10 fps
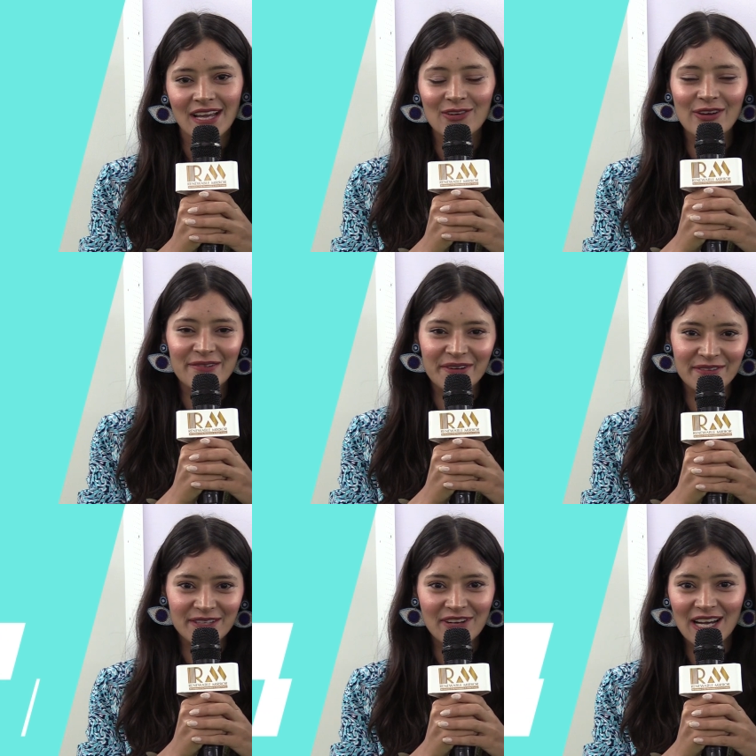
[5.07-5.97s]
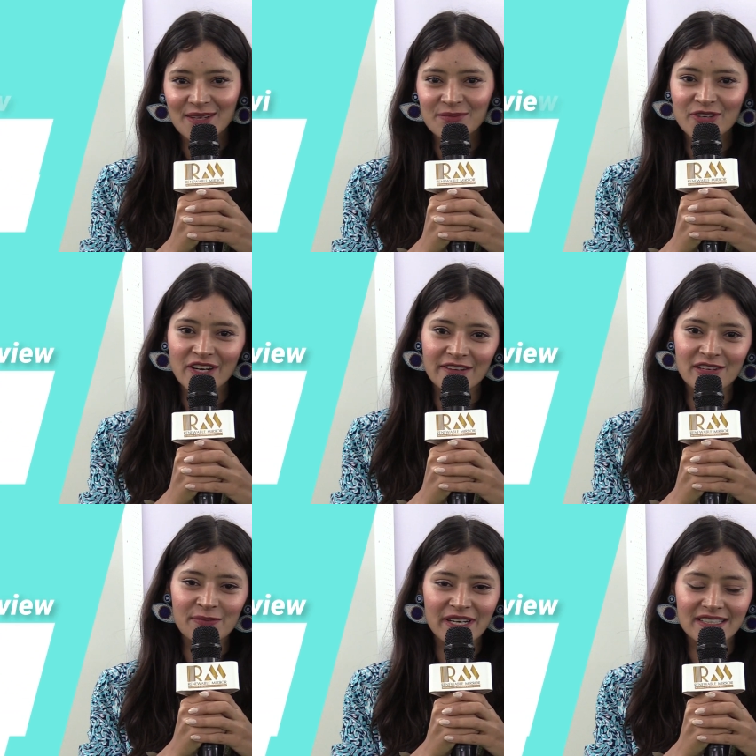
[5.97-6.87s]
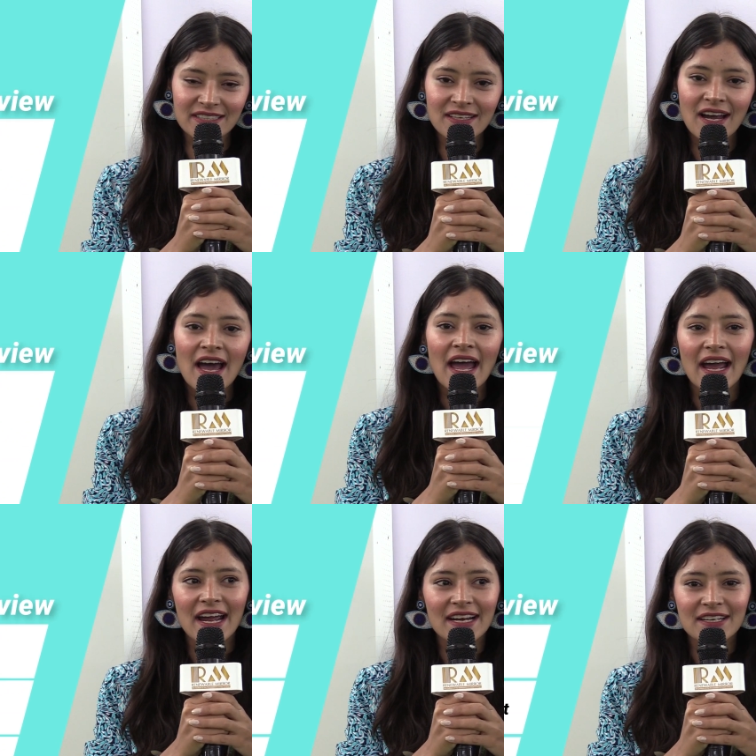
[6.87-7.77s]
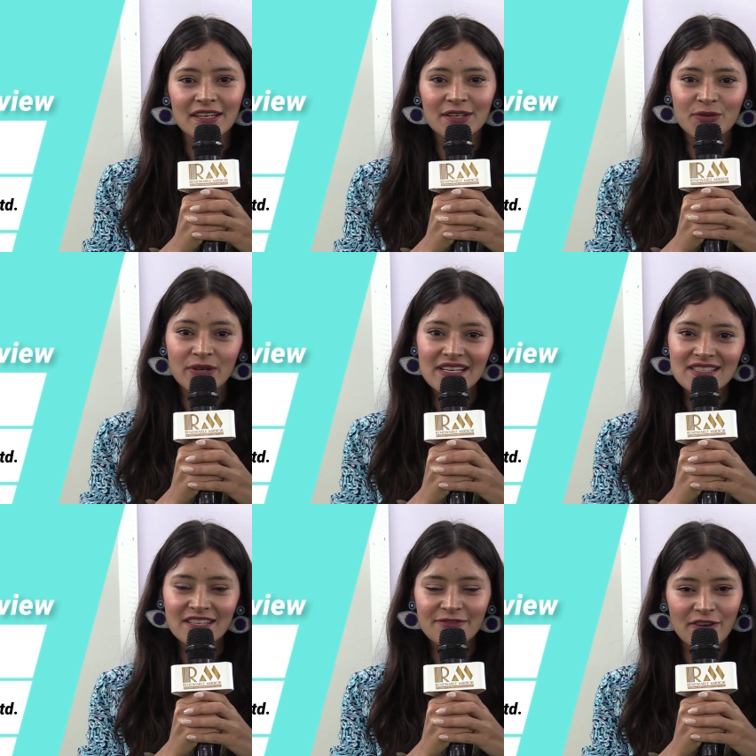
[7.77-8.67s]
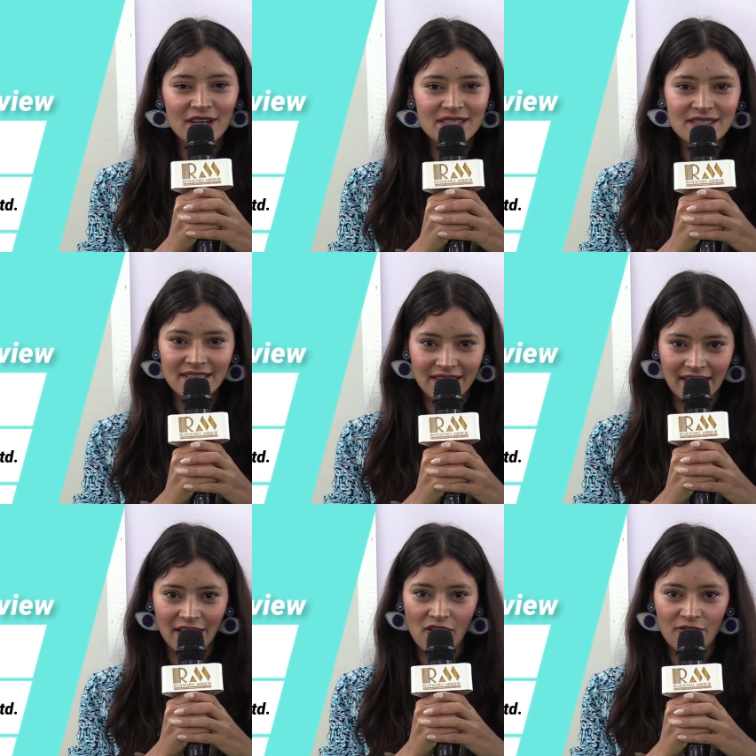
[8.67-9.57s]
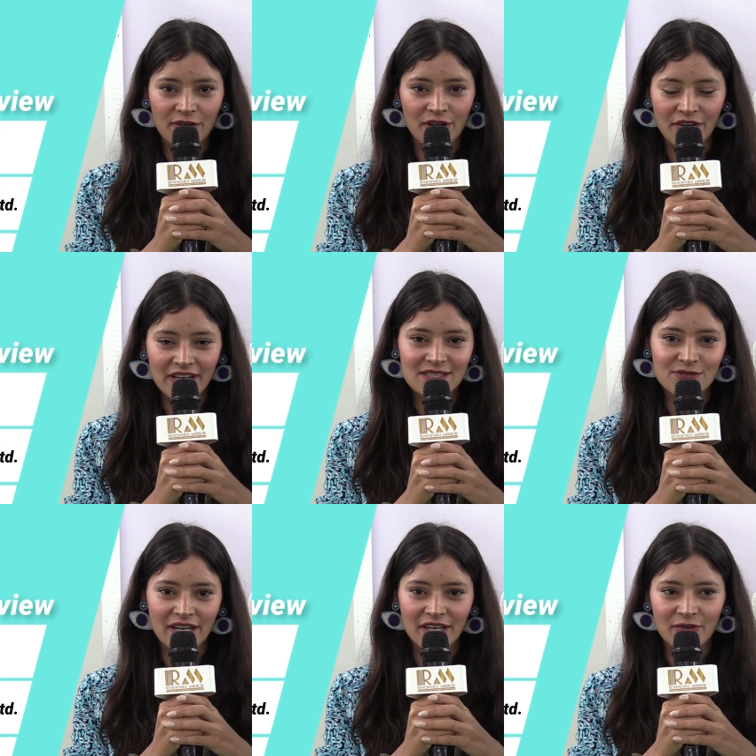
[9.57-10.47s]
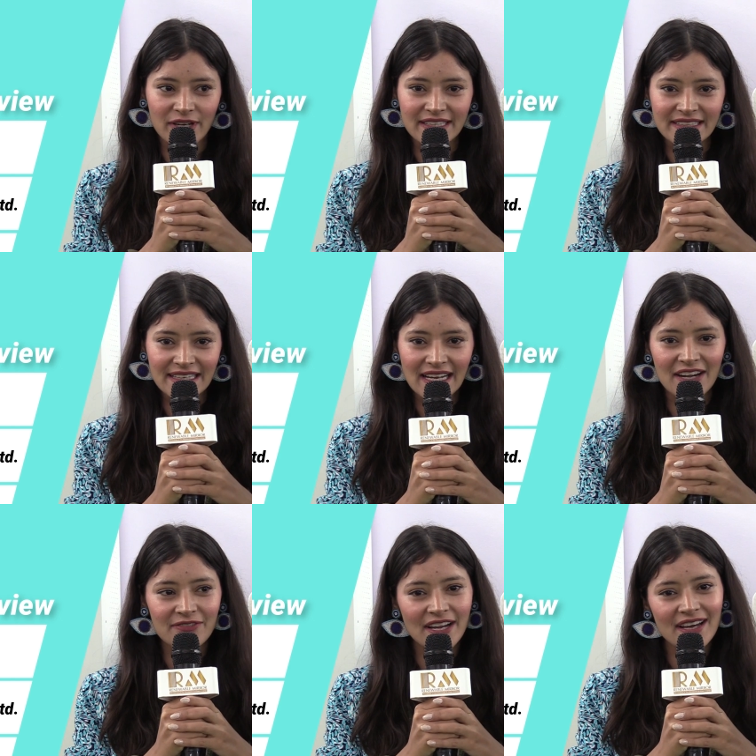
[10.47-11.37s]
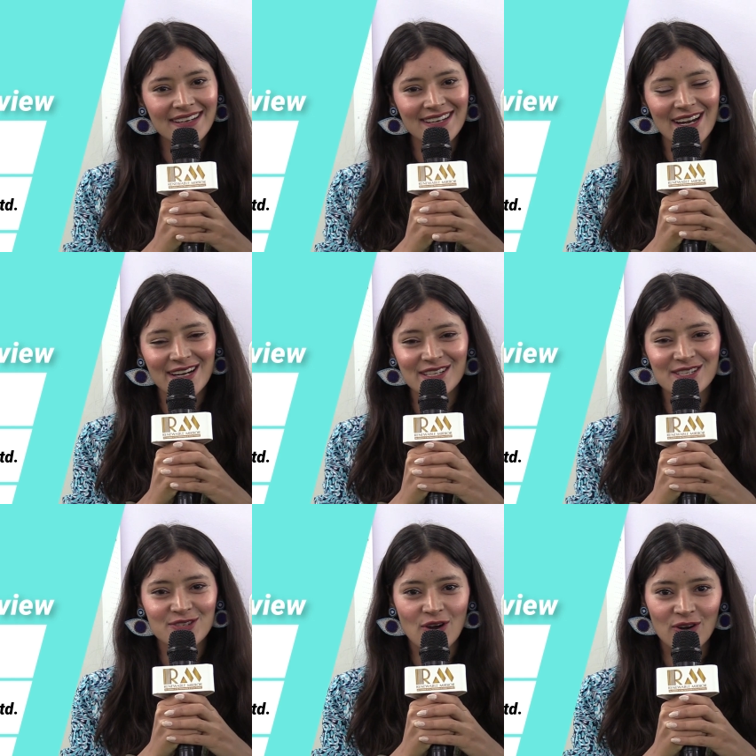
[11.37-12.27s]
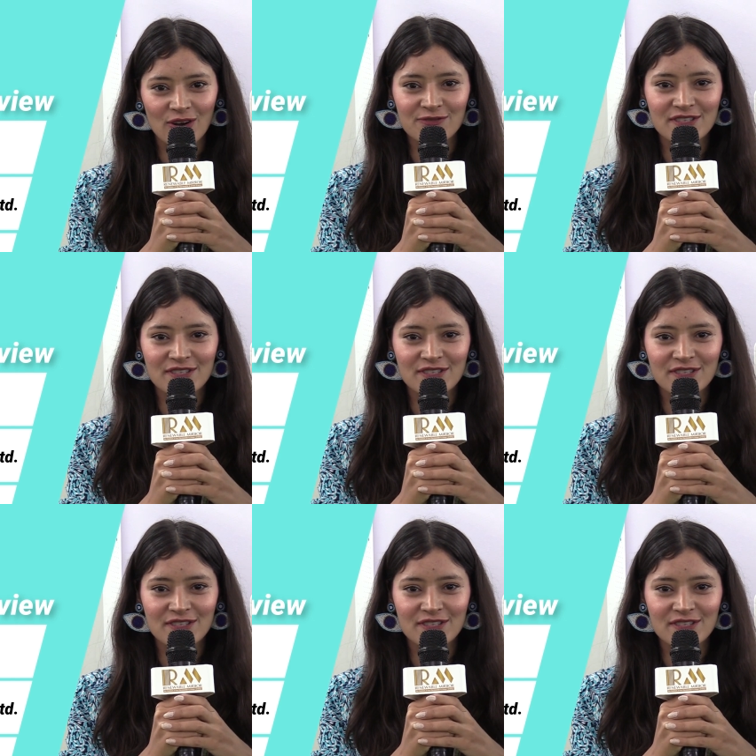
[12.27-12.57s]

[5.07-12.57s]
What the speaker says: Hello everyone, welcome to Renewable Mirror. And today is the first day of RenewX 2023 and we are here at the stall of